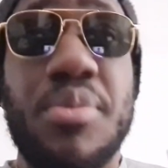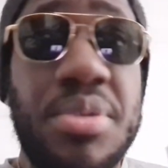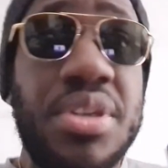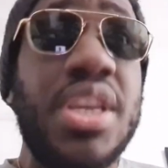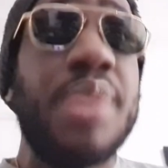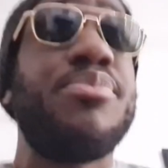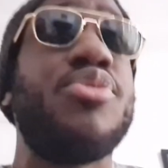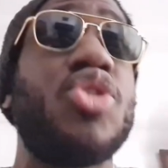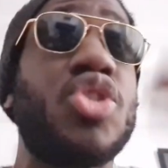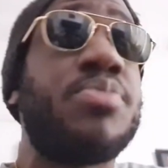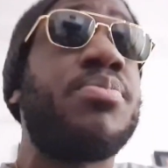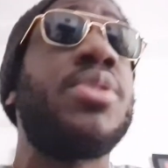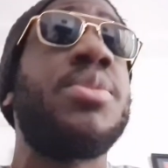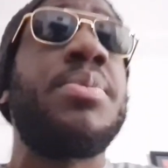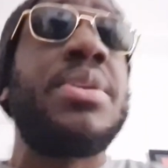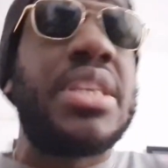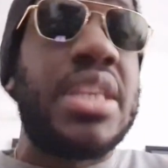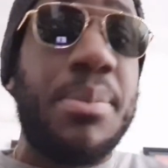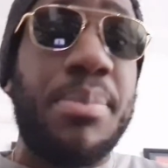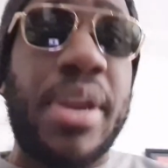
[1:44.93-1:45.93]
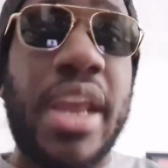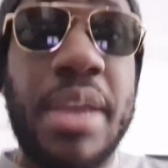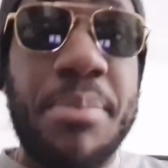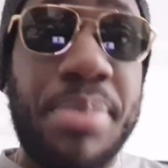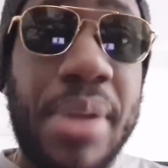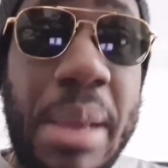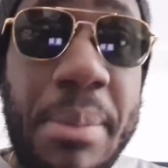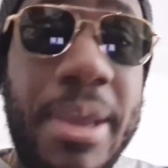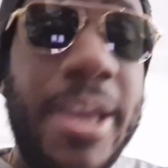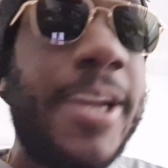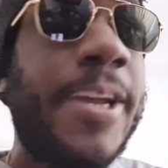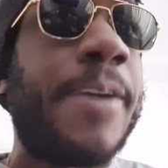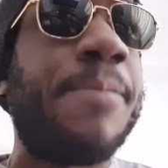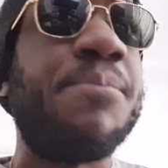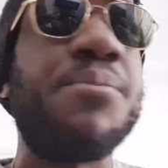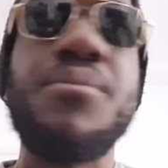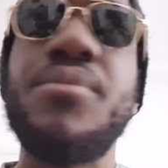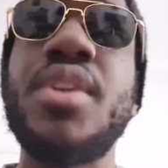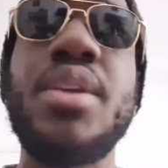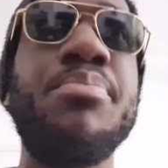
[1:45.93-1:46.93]
from deep. You're supposed to be a deep-lying playmaker.
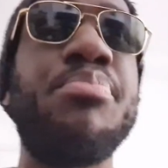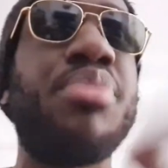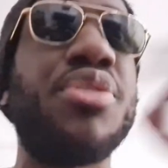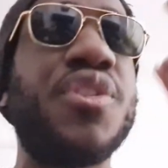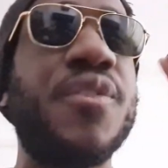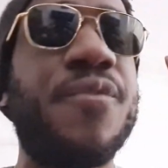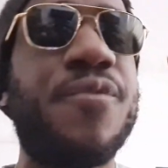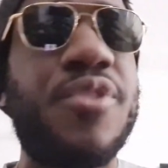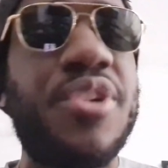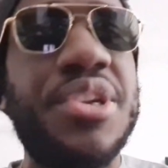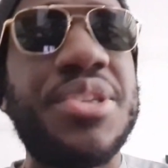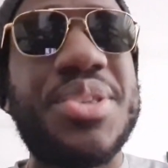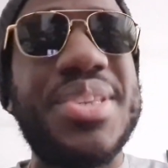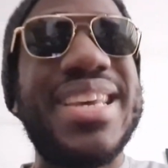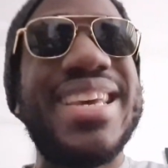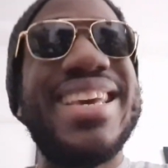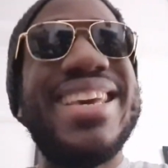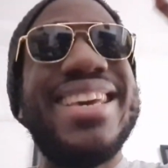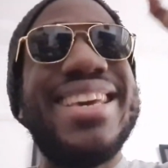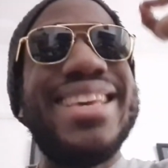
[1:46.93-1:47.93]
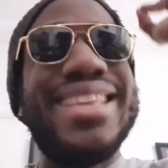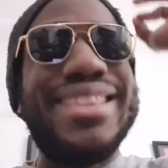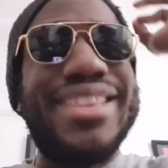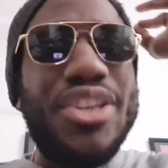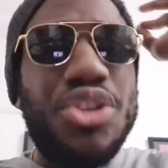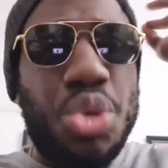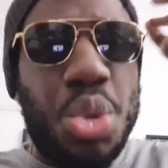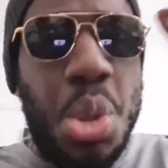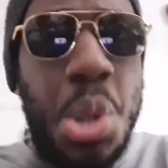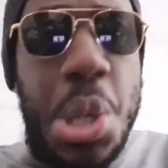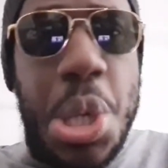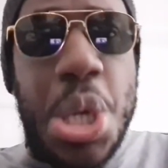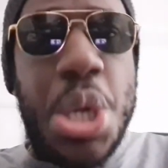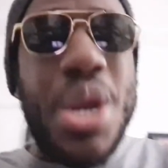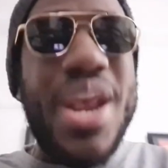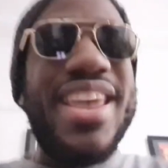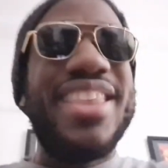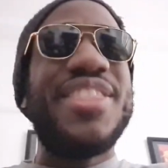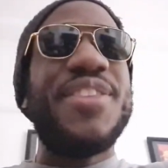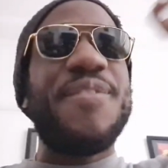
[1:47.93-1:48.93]
But the Havertz, the
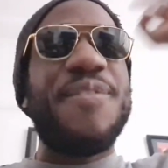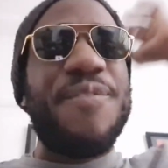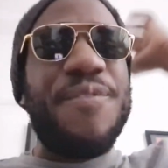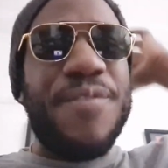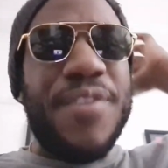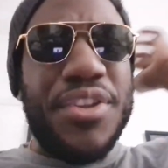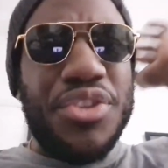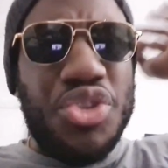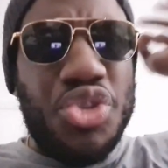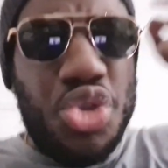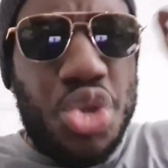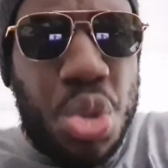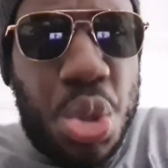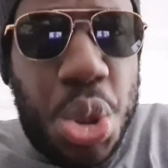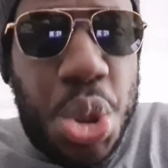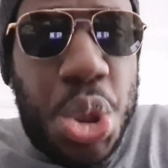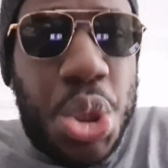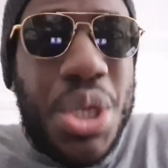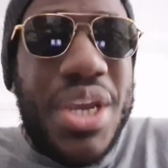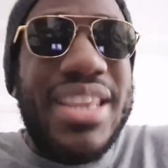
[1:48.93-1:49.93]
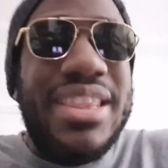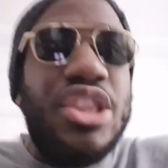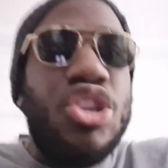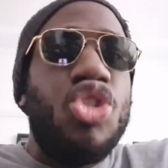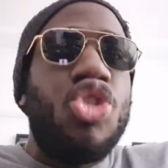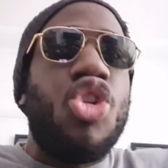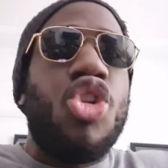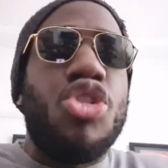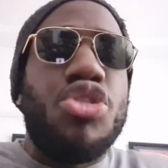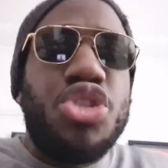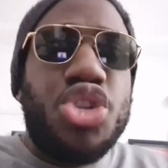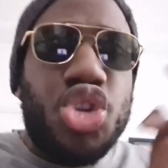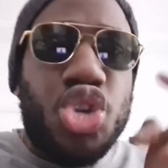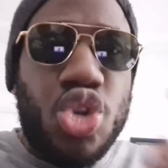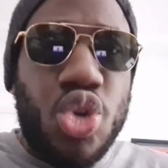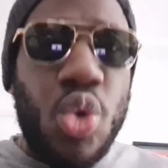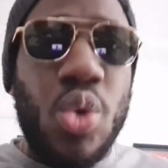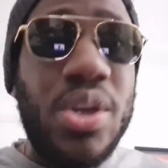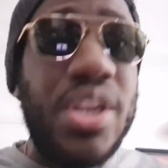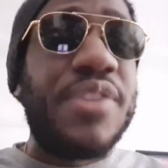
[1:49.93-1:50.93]
touche, the first touche, the
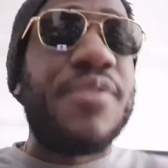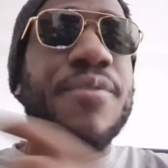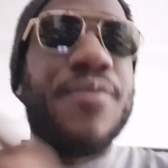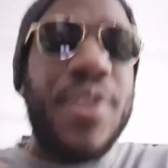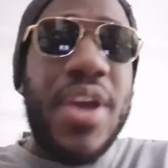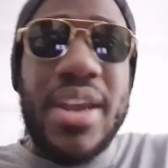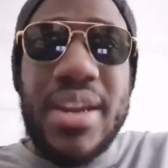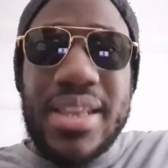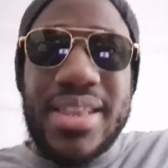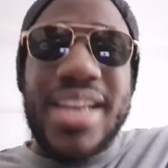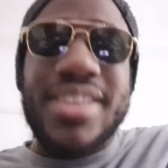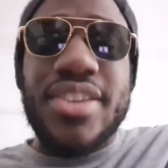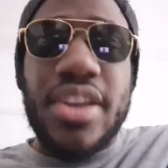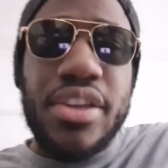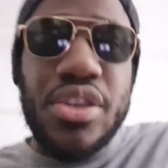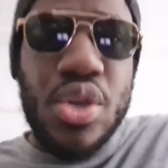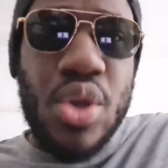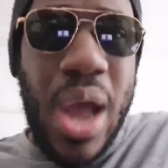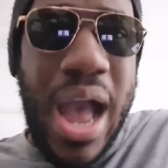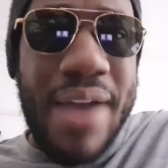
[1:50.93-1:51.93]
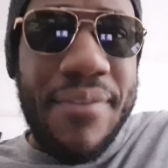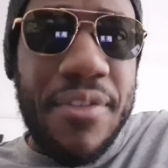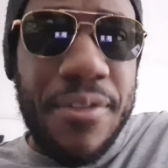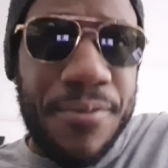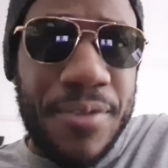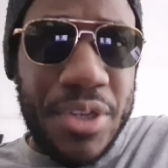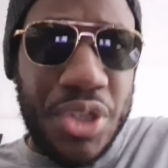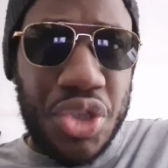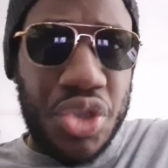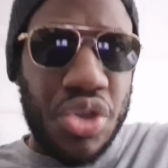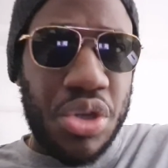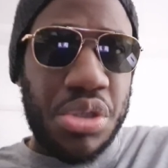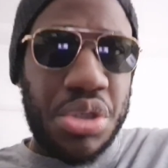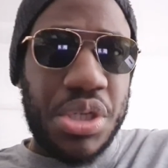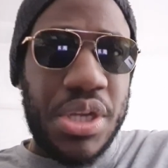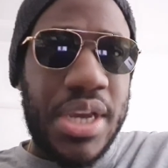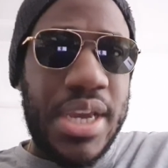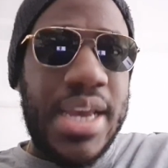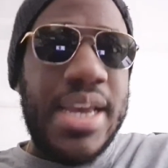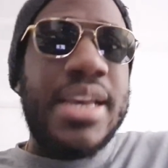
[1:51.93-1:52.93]
controlling Werner. That's how you have a first
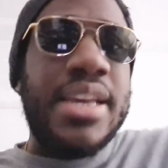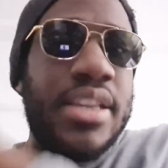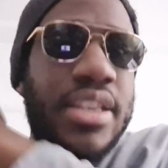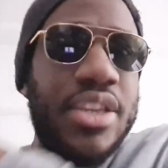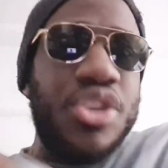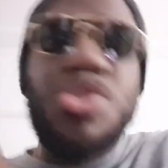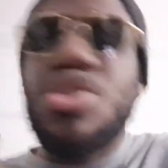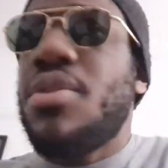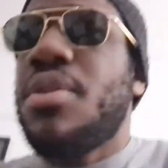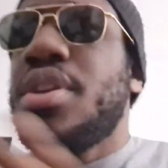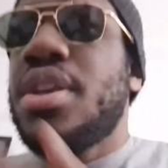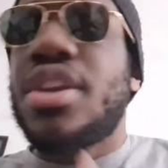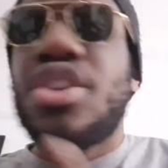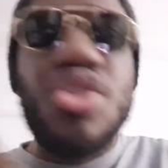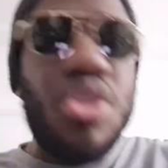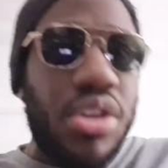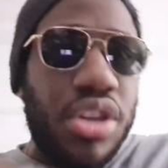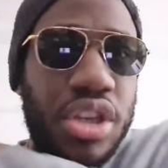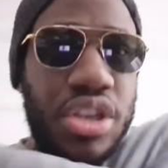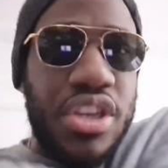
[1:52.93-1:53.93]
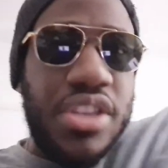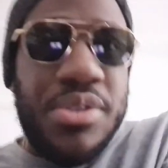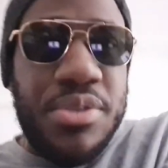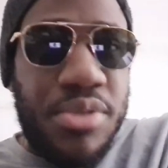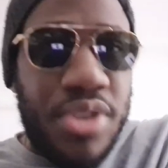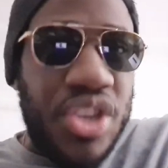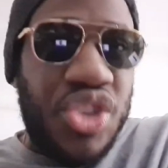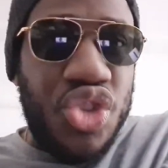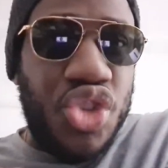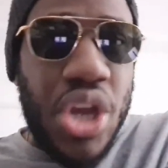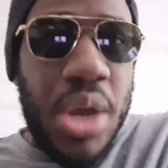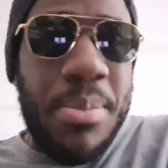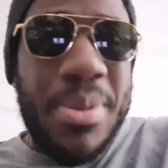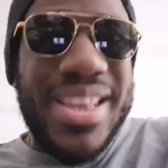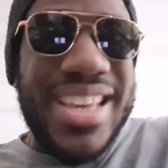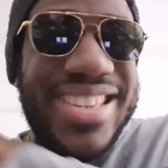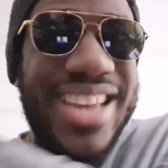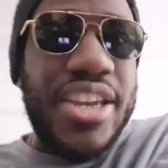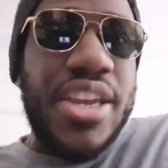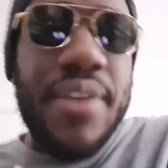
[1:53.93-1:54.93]
touch. He's German.
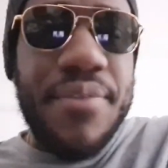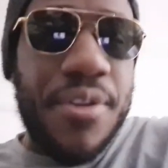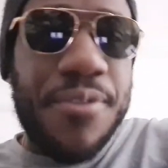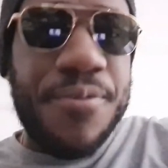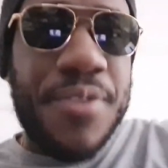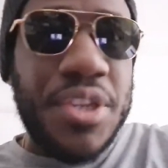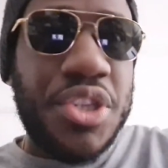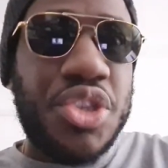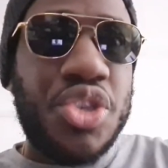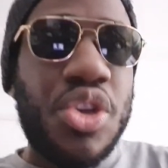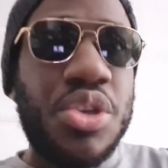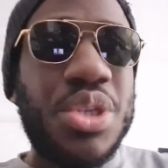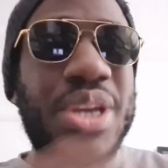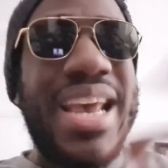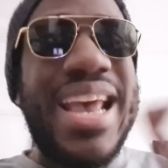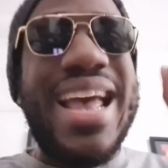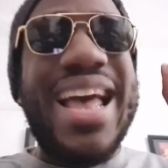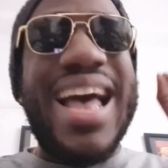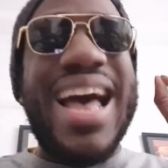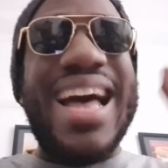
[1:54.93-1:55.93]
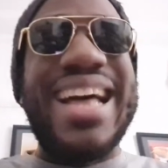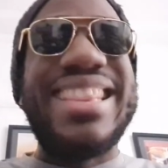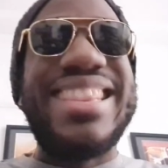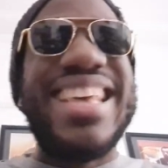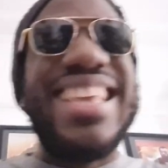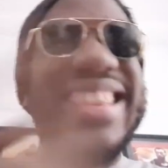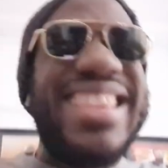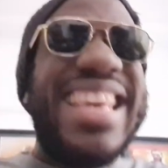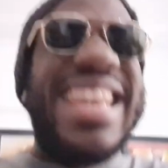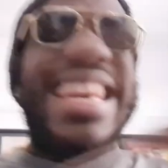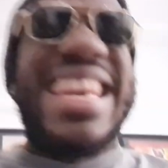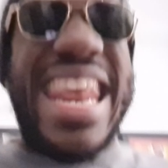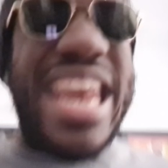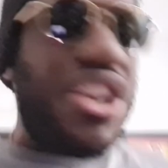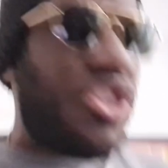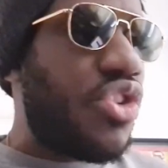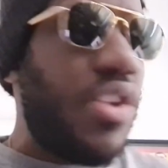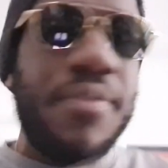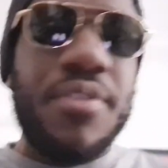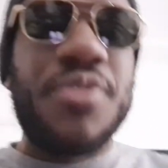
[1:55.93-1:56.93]
That's how you have a first touch. And then the
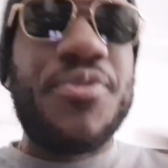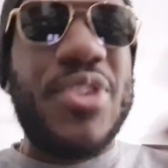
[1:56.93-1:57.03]
niche. Not even